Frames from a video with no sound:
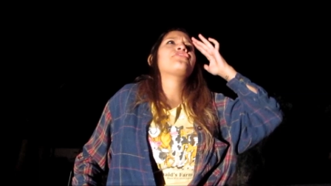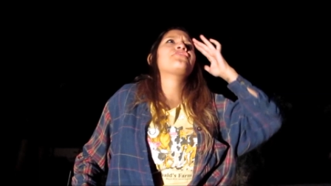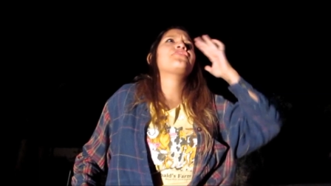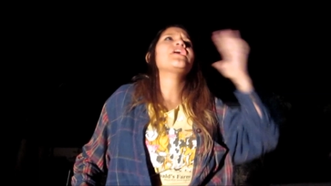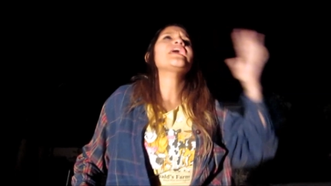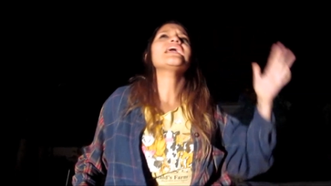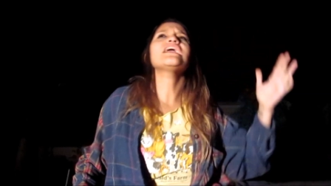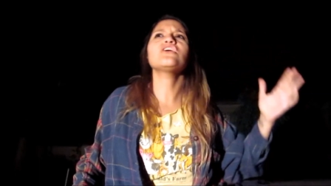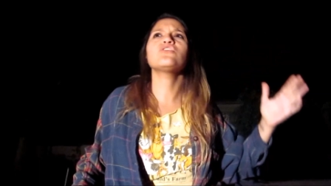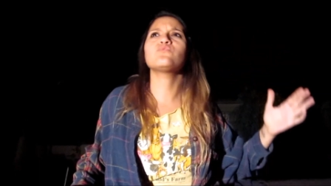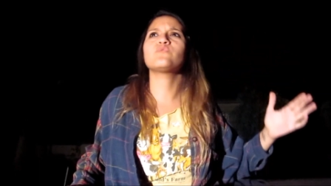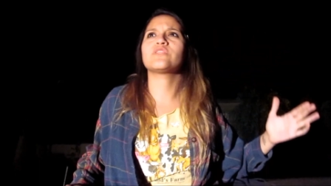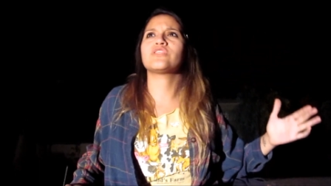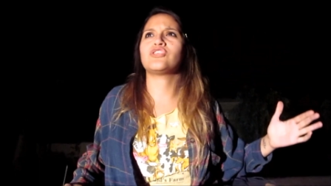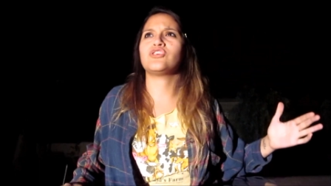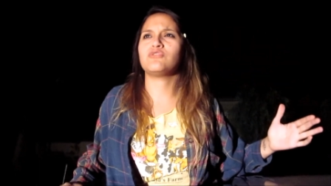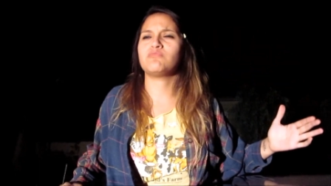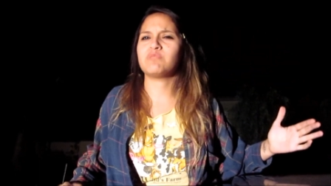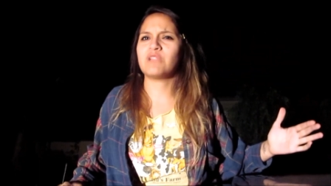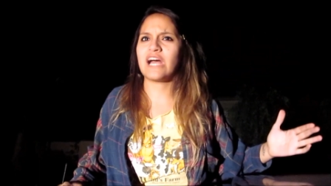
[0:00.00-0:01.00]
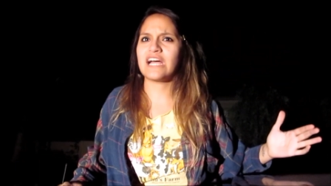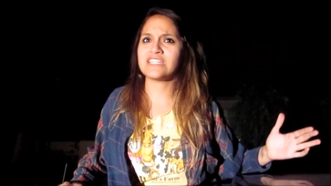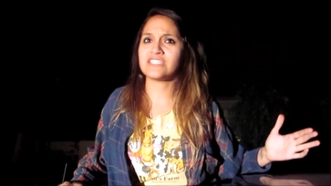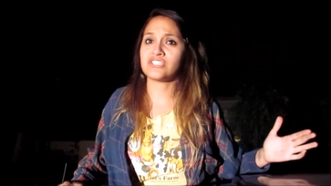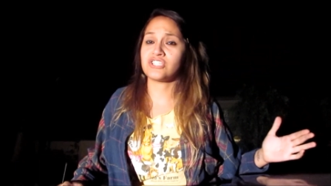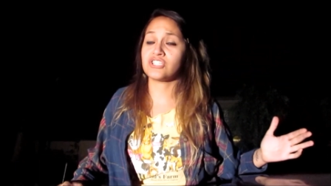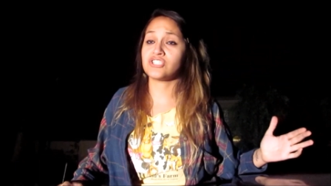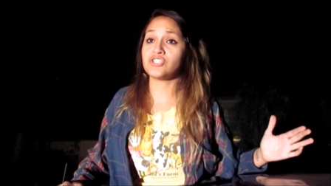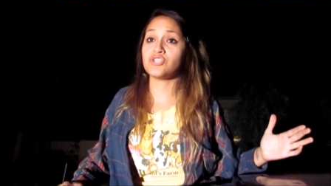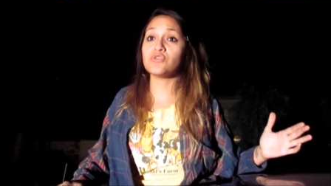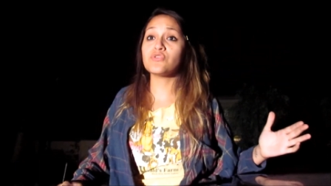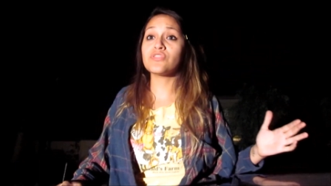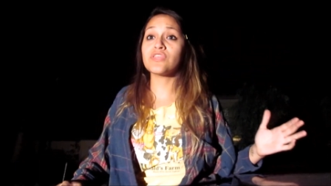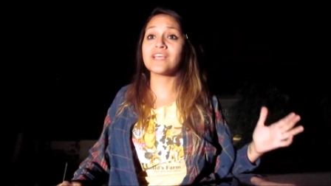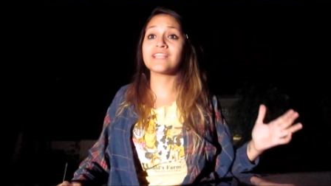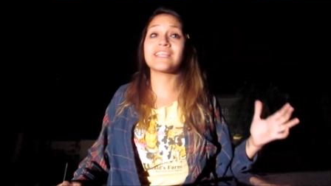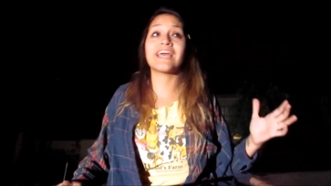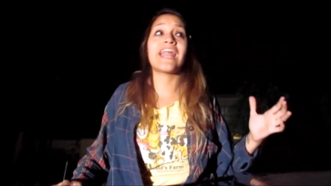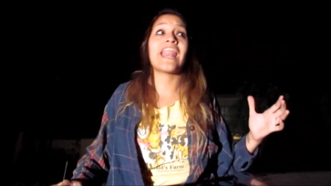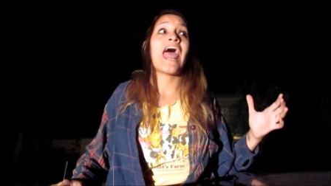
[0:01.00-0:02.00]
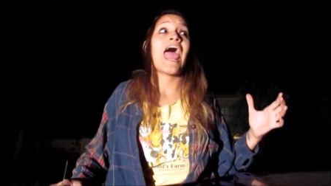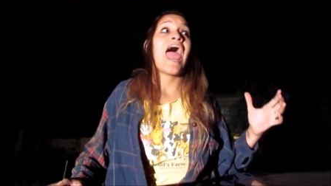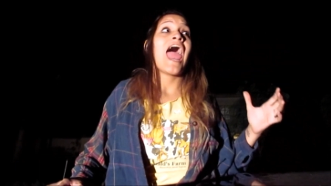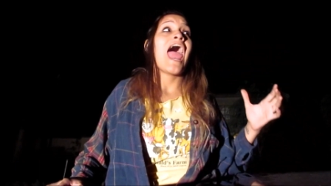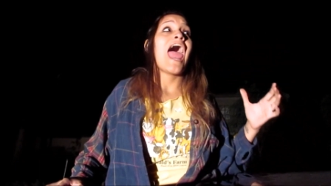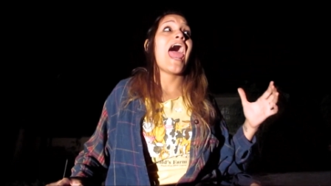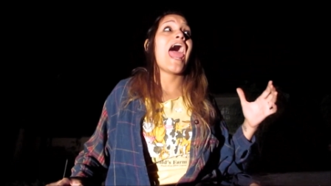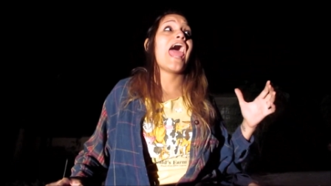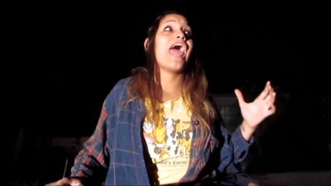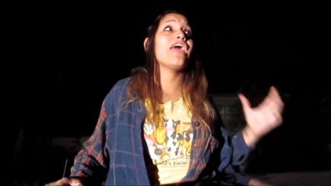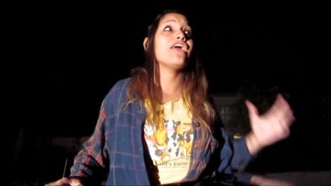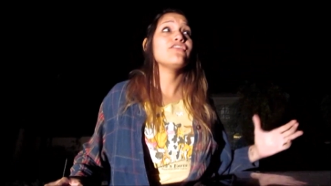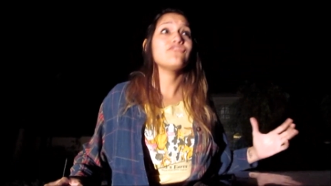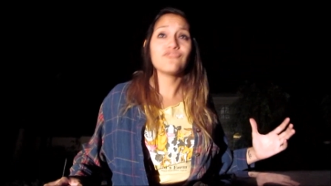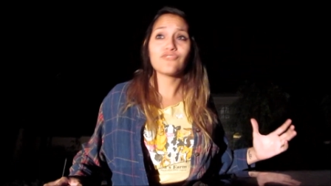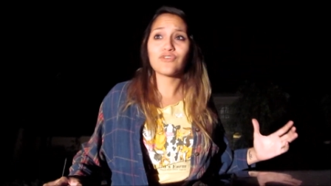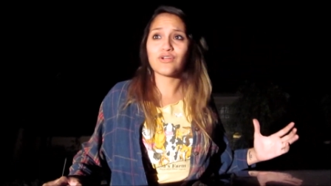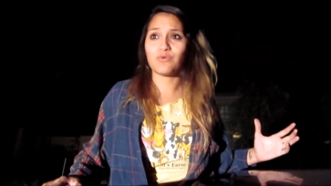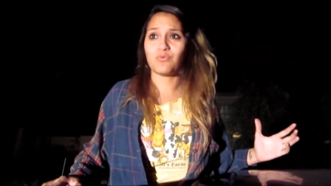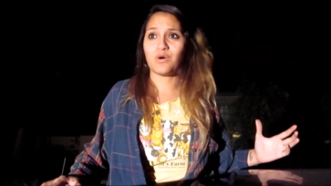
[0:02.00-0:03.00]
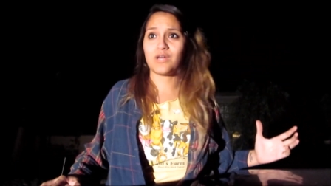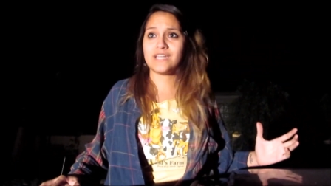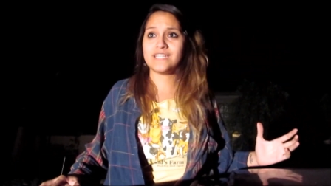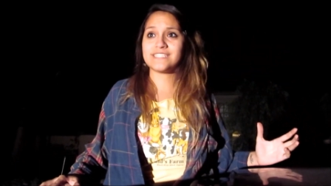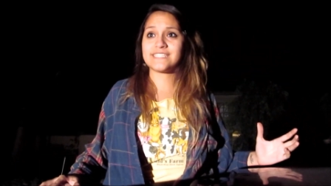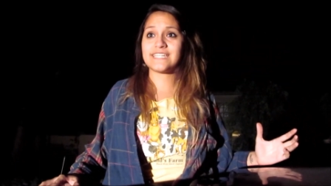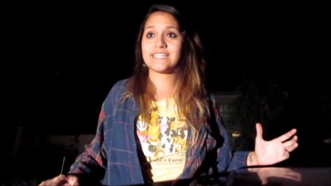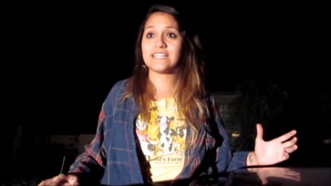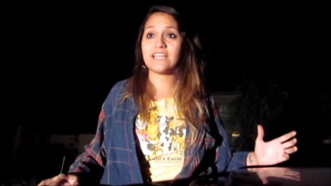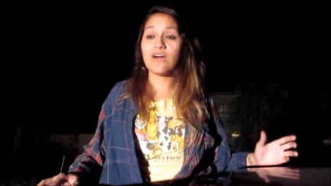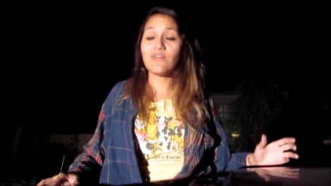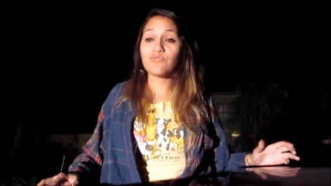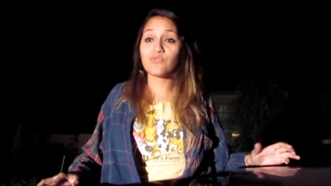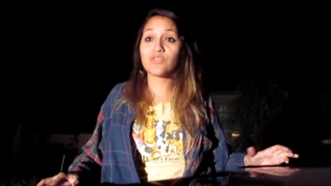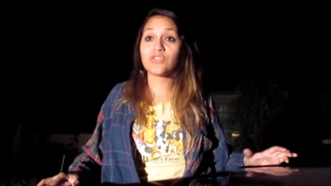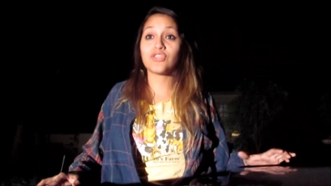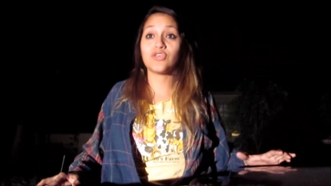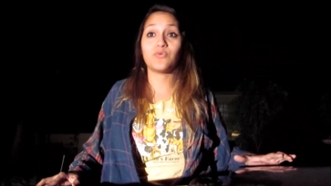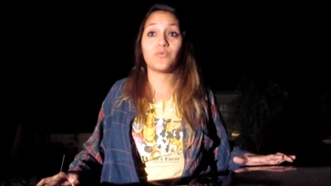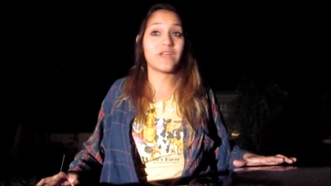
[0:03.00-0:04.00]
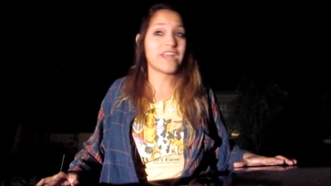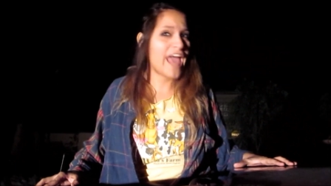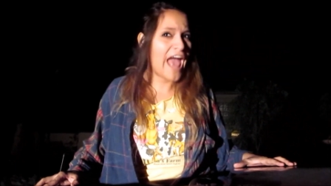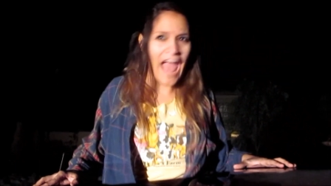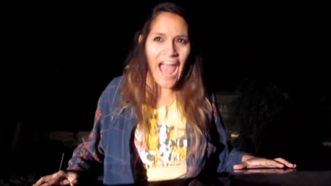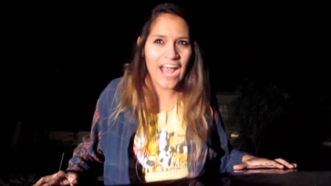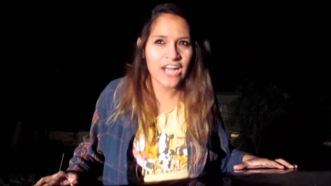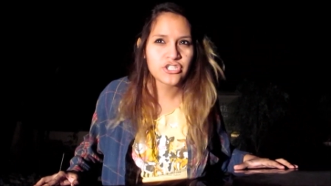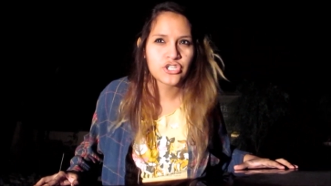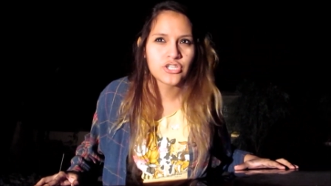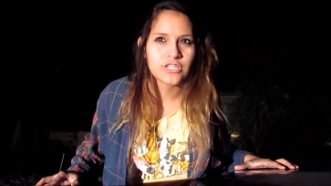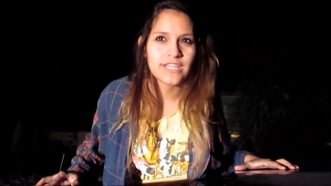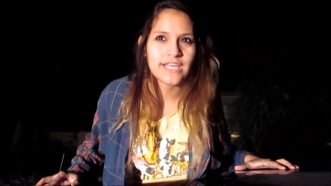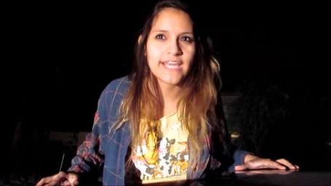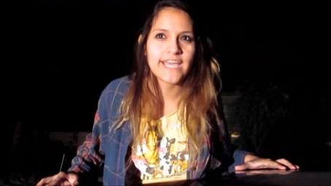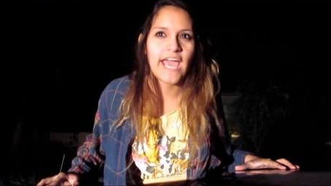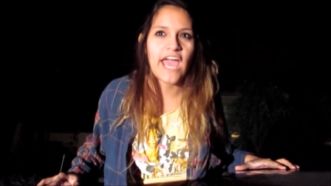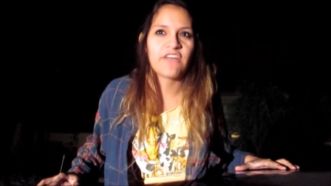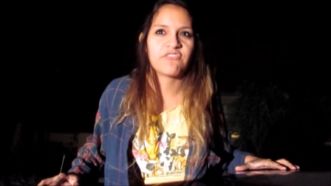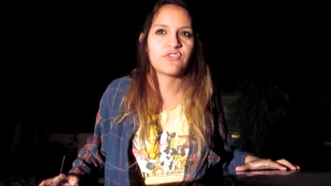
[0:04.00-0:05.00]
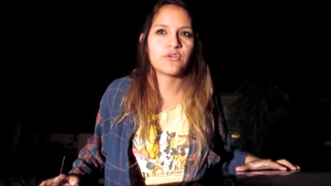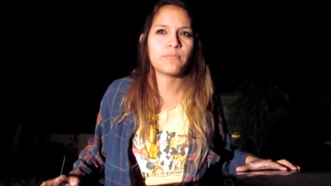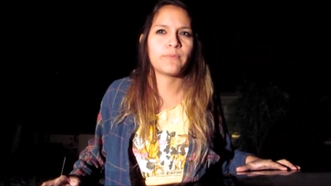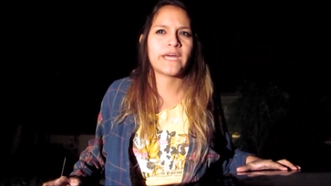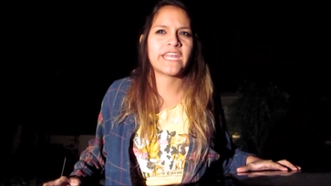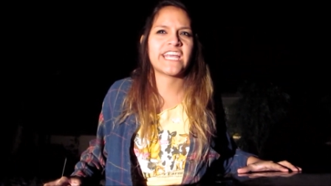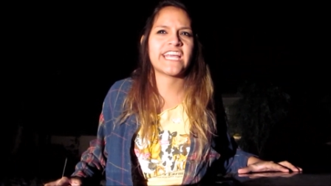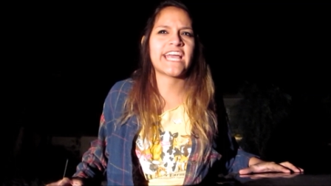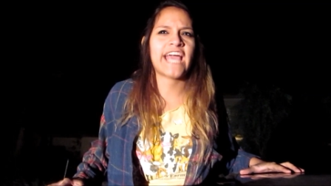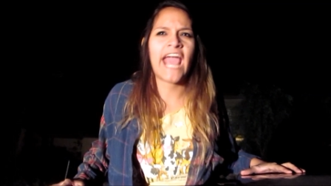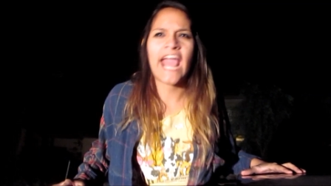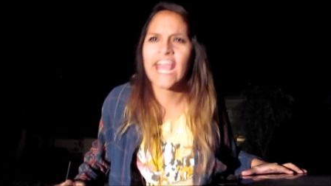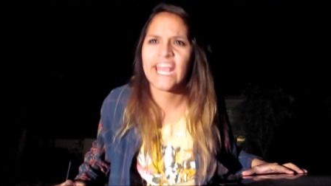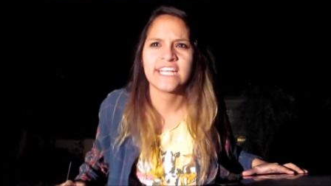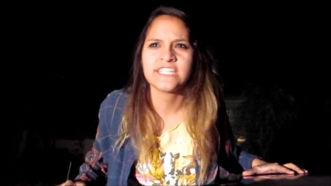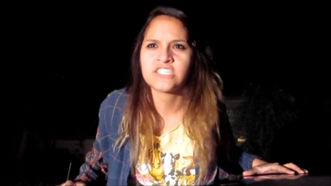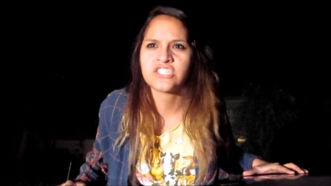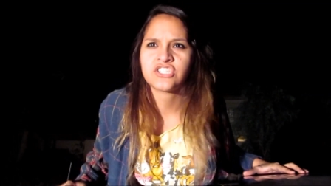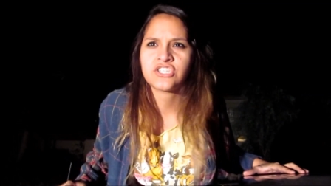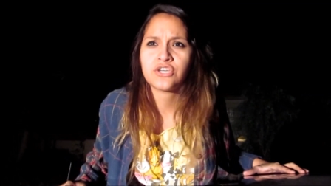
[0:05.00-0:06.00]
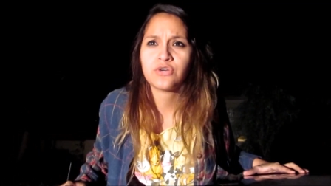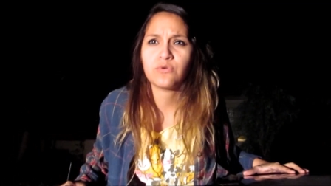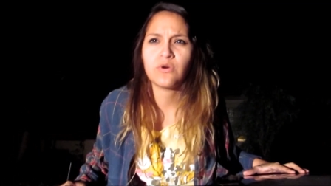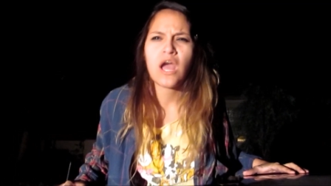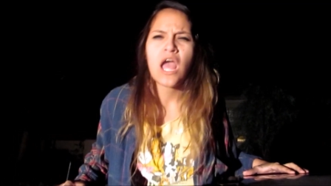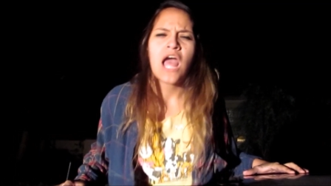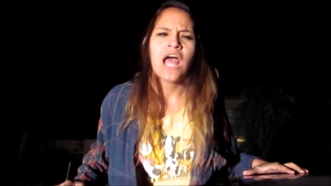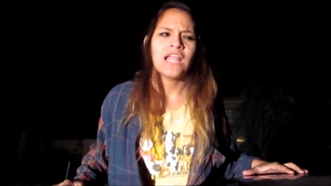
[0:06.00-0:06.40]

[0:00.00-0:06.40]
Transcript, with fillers: thing with you, plastics. You think that everyone is in love with you when actually everybody hates you.